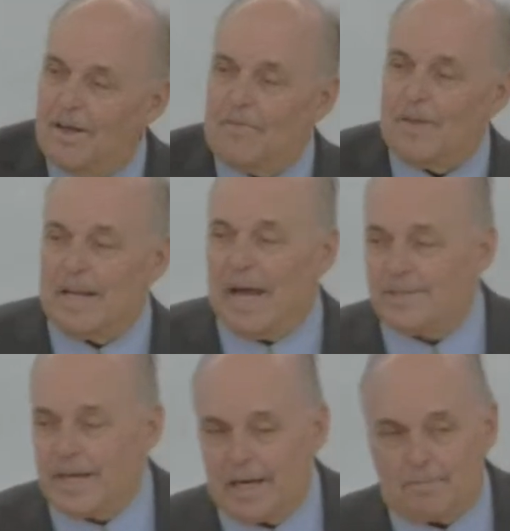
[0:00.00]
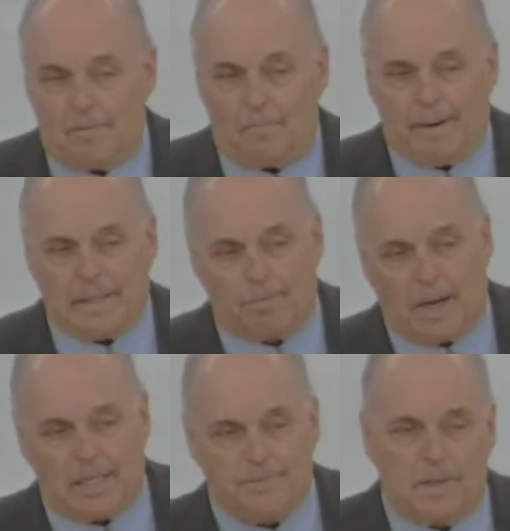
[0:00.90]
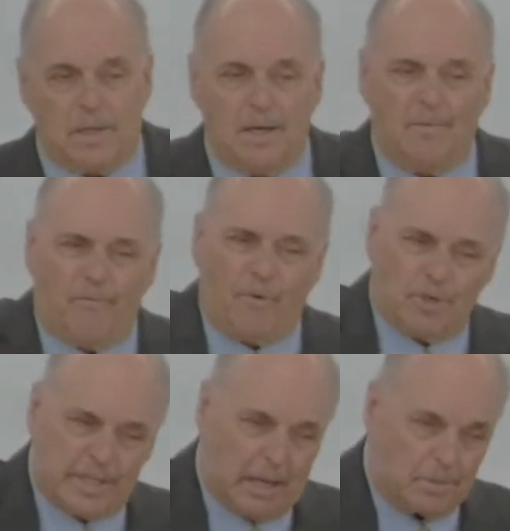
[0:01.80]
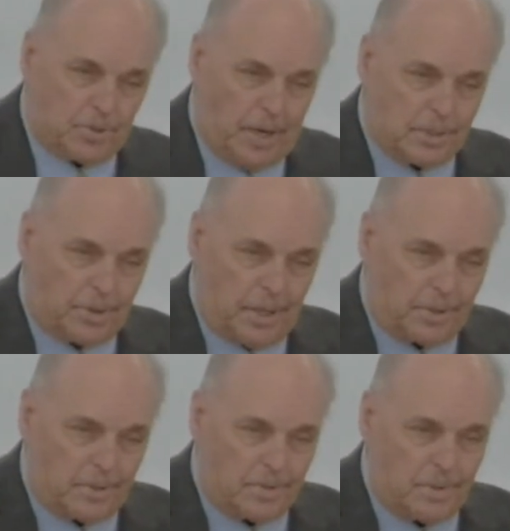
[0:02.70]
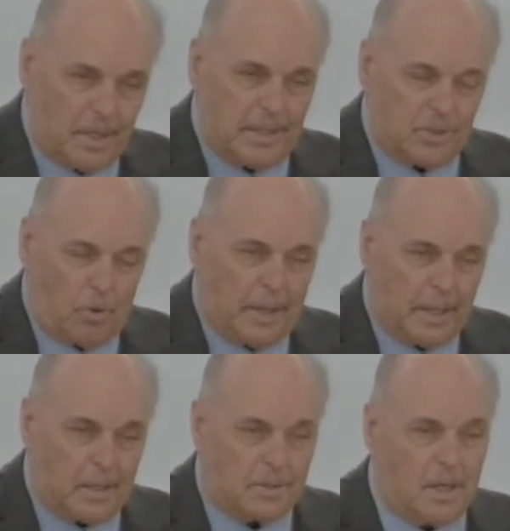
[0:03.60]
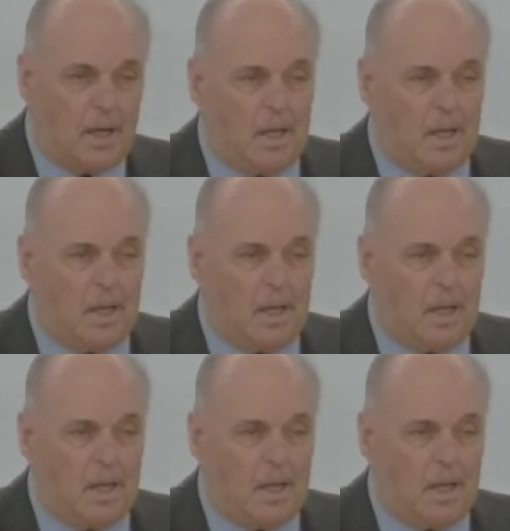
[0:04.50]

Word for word: The last Adam paid the price for the first Adam's transgressions and disobedience.